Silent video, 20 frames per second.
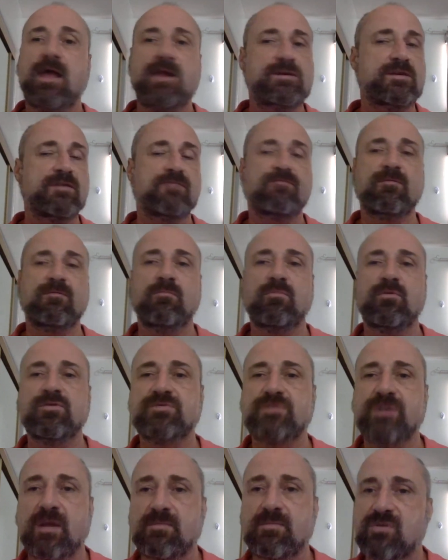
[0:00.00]
in different
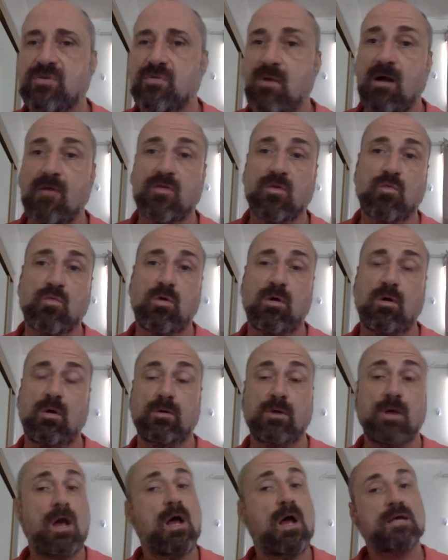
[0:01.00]
museums throughout the
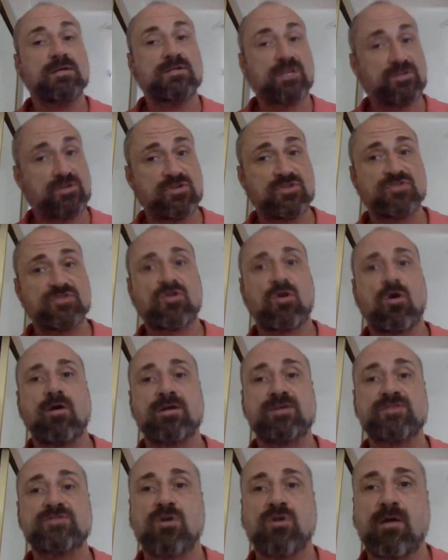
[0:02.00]
world, such as
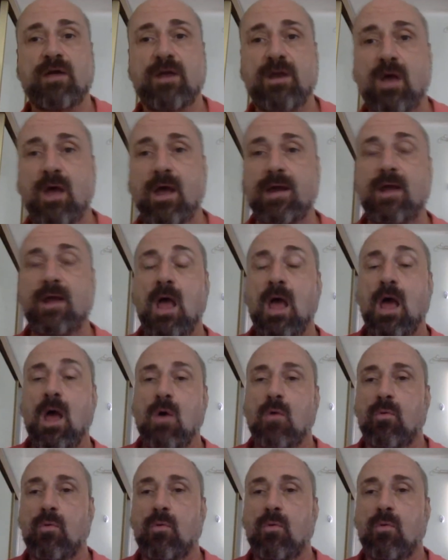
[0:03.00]
Starry Starry Night,